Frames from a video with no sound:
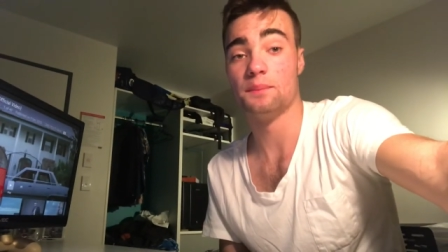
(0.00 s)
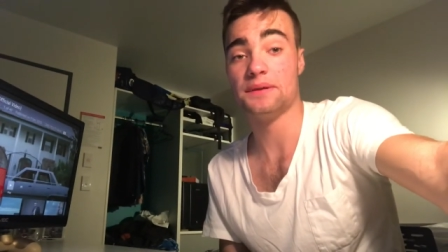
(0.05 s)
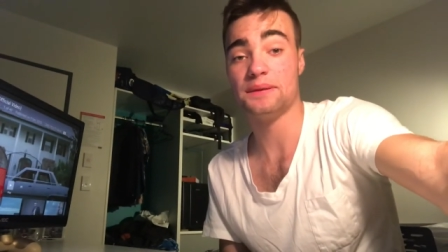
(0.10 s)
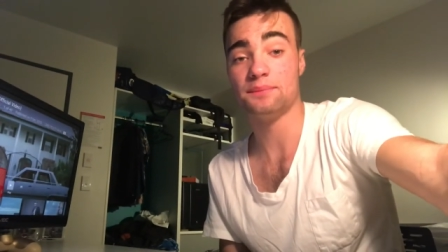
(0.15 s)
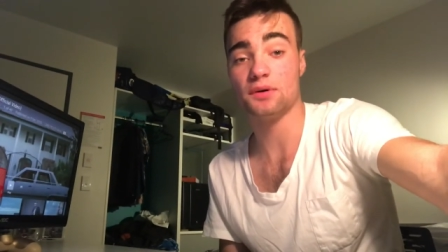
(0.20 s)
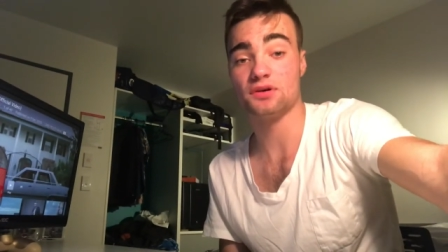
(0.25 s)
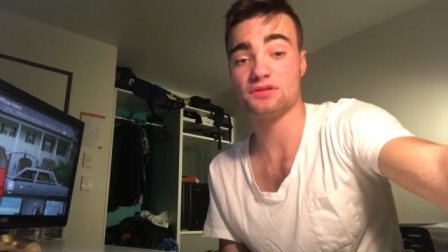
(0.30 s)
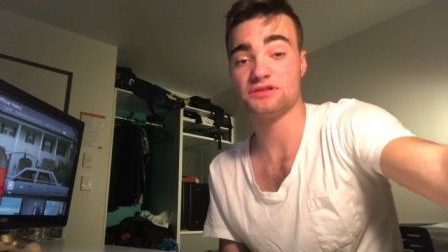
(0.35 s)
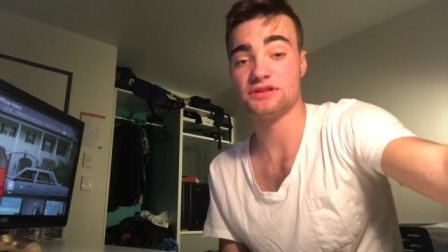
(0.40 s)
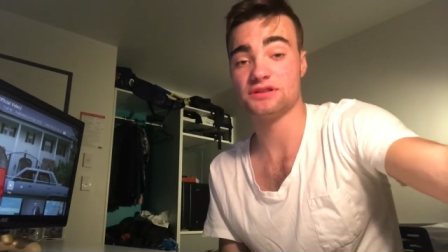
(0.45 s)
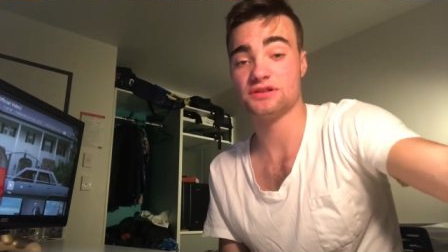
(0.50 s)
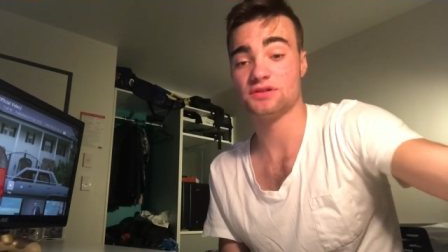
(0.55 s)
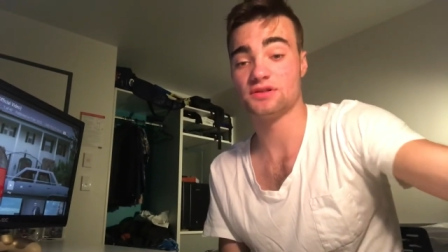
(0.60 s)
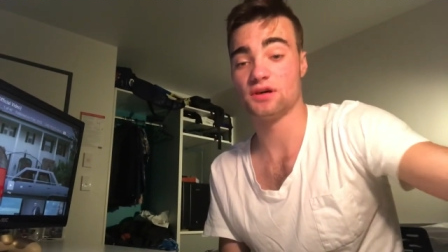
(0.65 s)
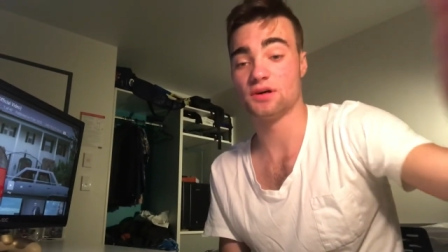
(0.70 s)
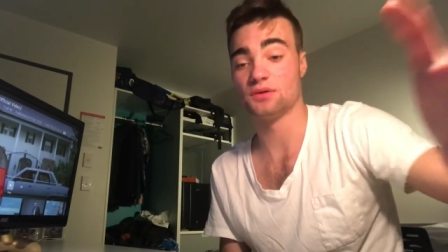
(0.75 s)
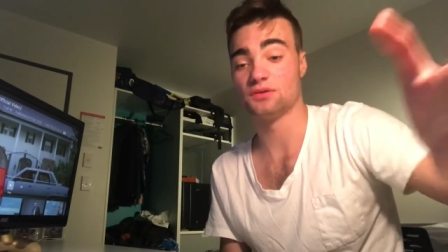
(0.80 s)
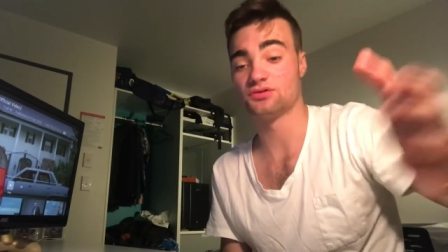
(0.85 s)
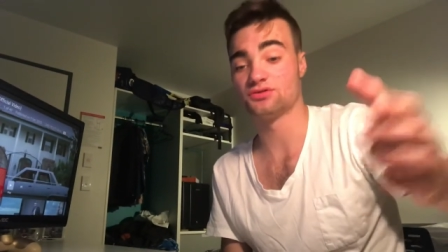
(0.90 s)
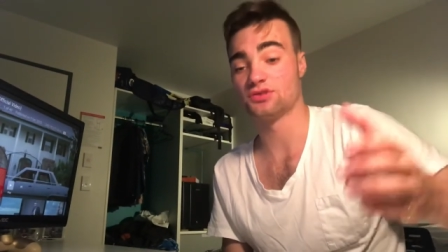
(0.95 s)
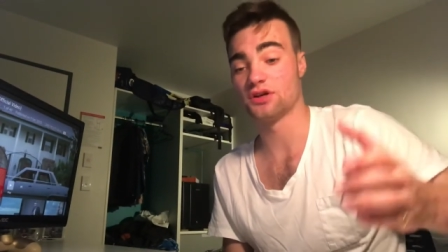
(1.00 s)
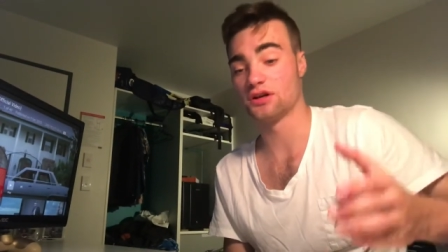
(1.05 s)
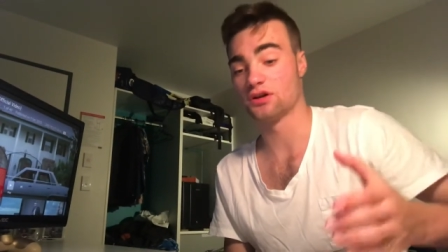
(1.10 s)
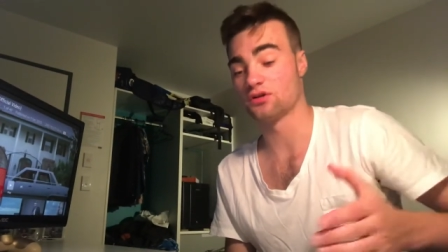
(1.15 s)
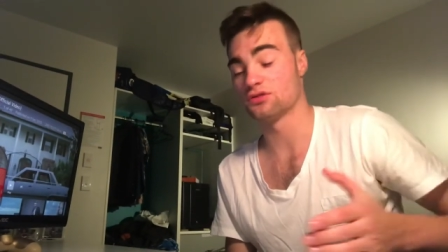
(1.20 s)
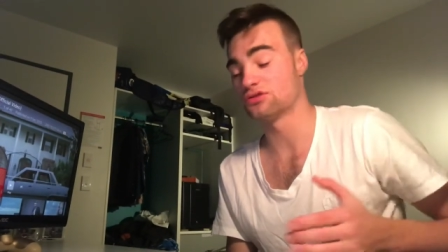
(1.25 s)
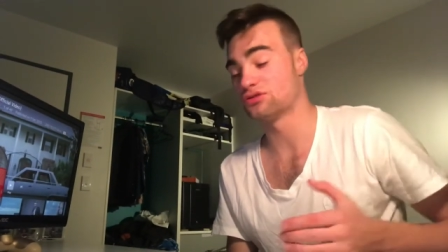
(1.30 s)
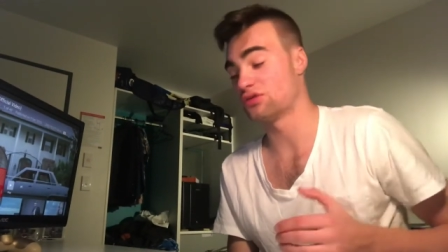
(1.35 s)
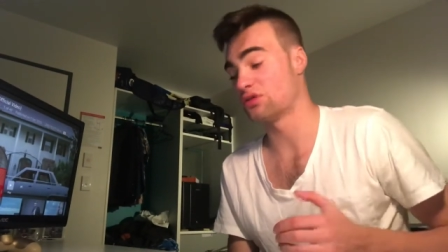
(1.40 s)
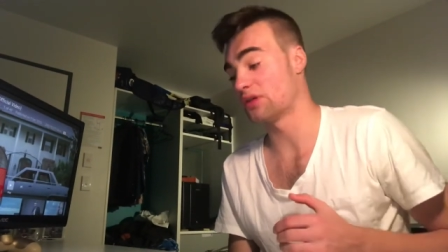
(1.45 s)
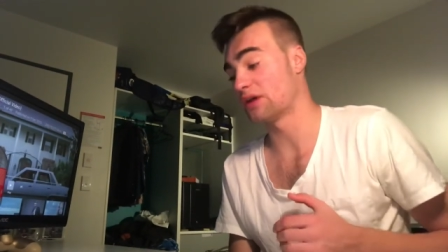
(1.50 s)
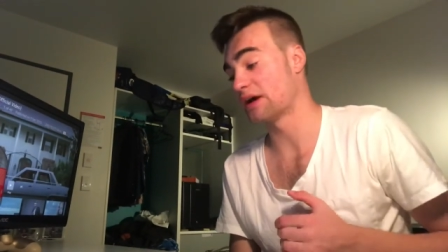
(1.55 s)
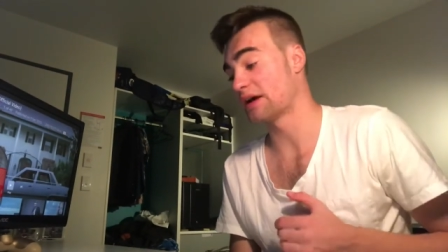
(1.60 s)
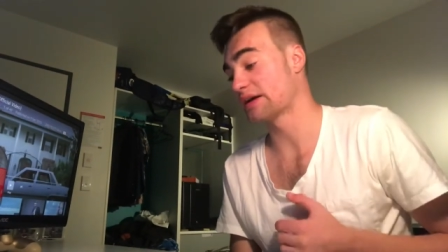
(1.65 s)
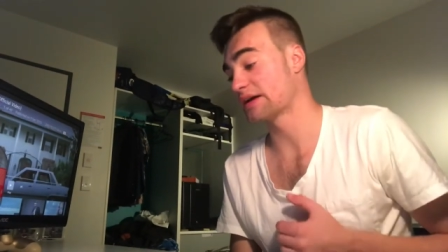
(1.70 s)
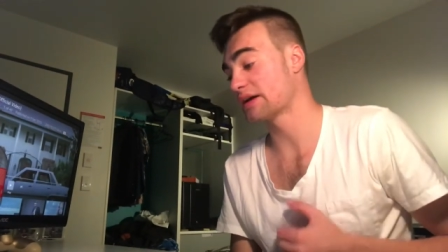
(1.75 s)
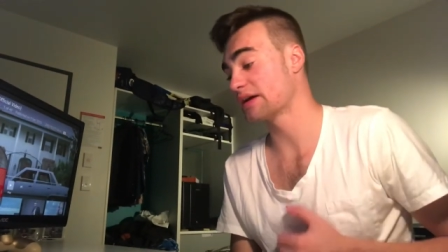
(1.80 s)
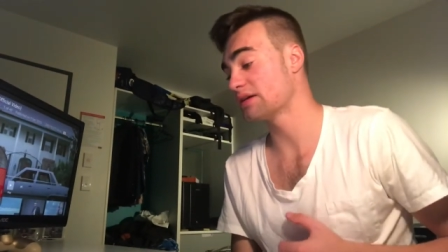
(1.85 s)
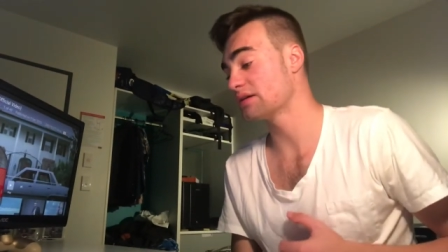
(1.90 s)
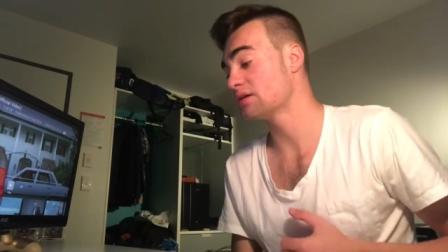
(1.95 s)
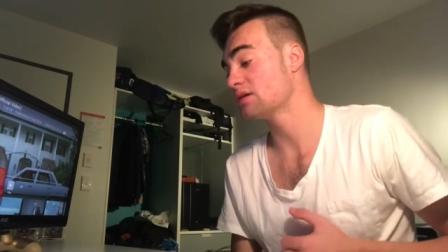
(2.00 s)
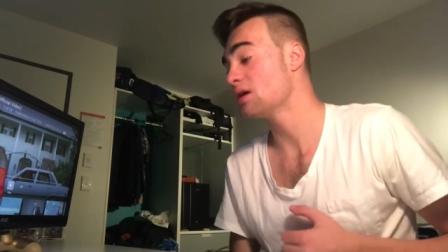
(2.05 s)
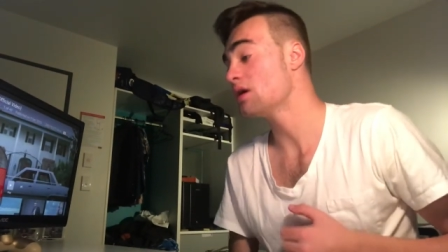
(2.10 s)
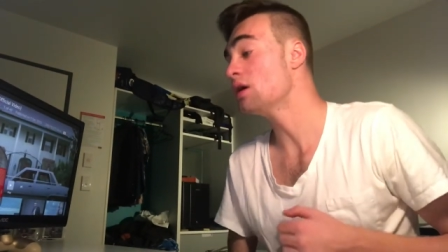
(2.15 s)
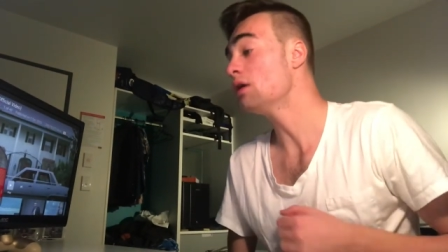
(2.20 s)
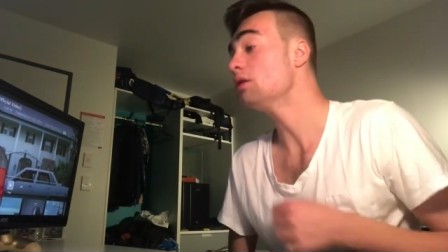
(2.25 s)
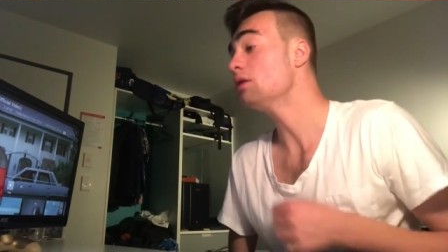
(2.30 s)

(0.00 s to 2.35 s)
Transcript: beatboxing I will try not to do that again